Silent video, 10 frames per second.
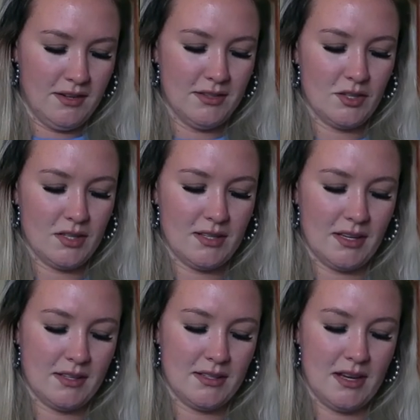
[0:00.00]
it's just
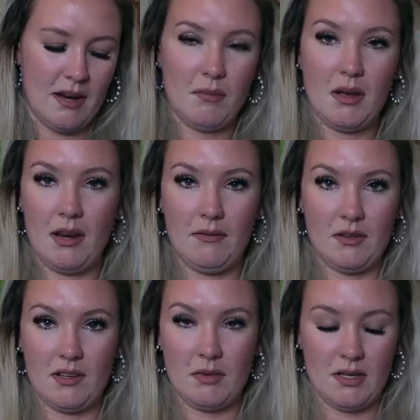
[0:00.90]
like the same
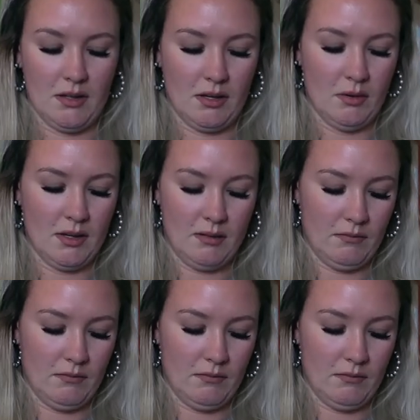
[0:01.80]
behaviors I've been dealing with